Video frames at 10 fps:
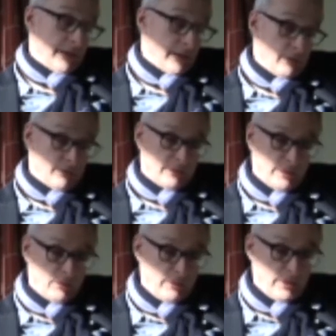and I don't
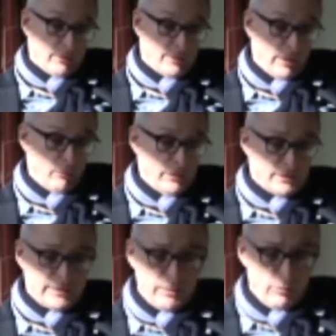think, you know, I
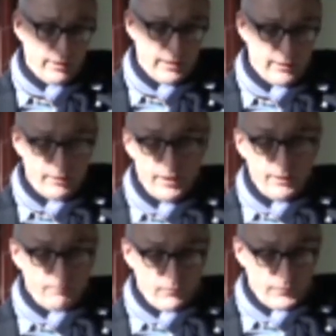wouldn't say we're not
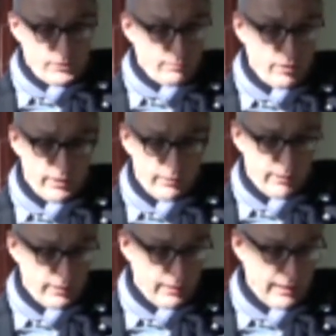smart
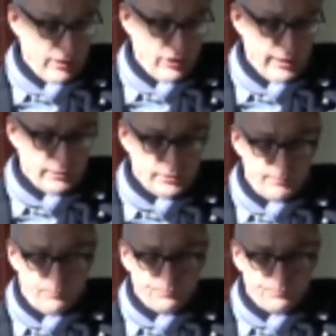about a lot of things.